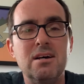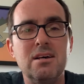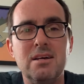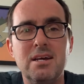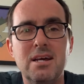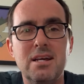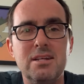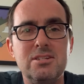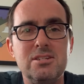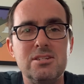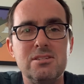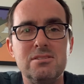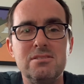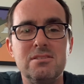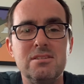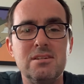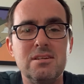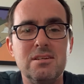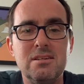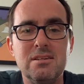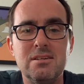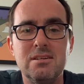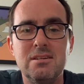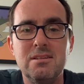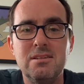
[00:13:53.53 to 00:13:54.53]
It just...
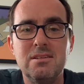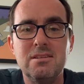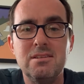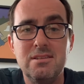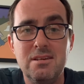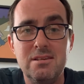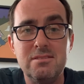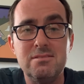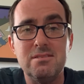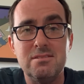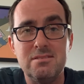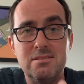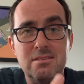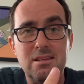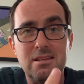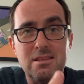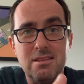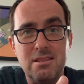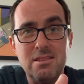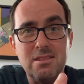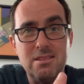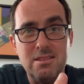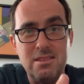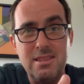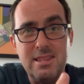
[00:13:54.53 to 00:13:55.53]
This is
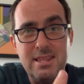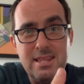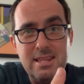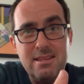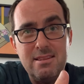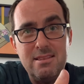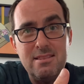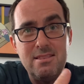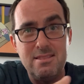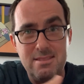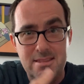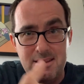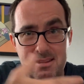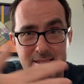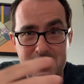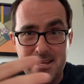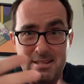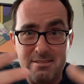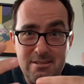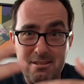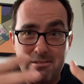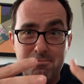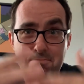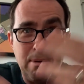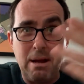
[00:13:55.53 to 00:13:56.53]

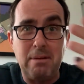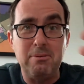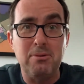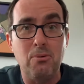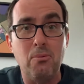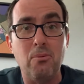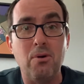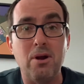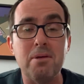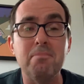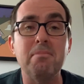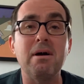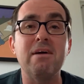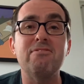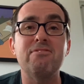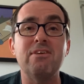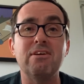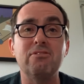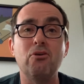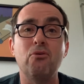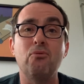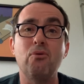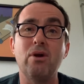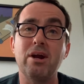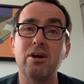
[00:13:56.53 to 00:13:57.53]
probably one of my
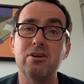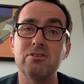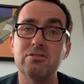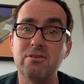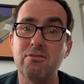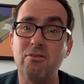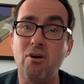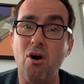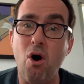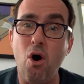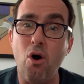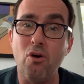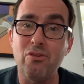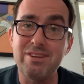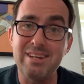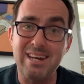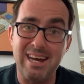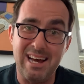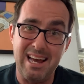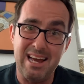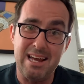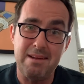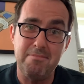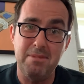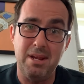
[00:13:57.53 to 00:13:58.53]
favorite records of all
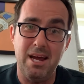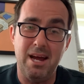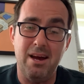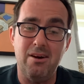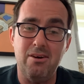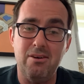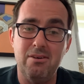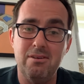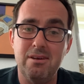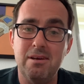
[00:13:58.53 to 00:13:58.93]
time now.